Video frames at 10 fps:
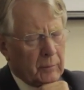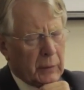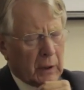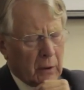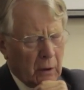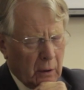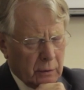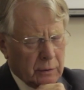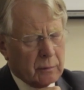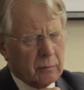
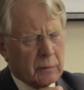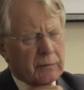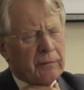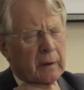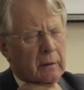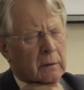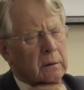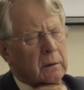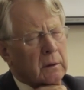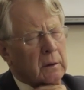because it was
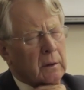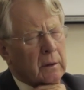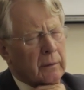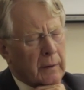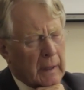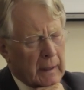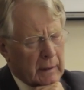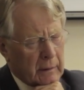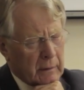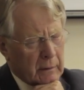felt
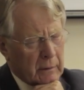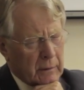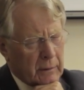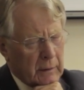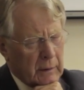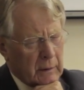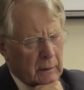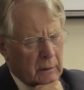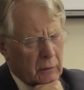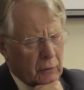that the
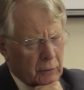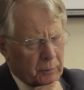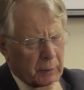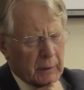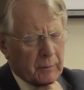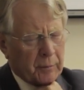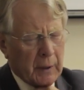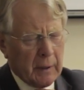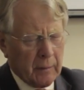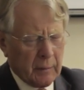European
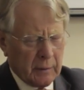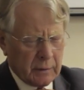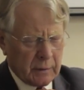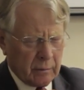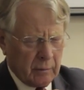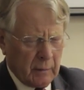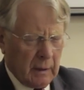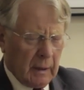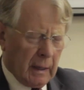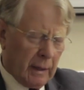Parliament
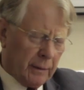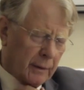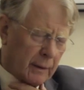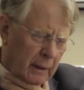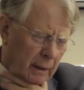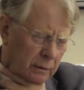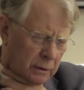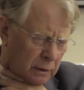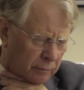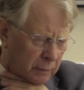and the
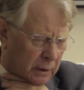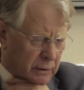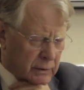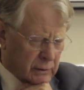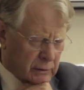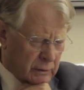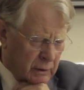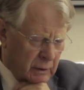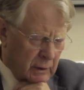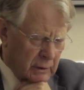Council of Ministers
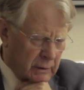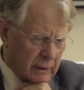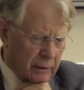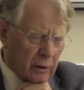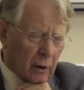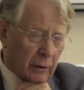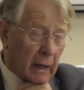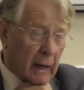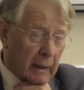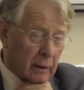did
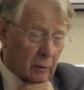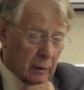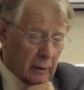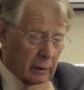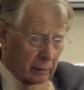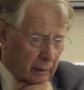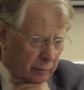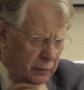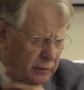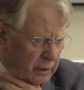not adequately
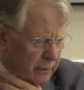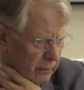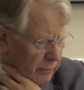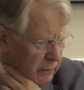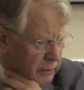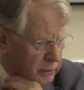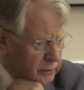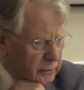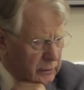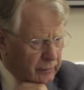represent the
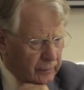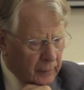regions.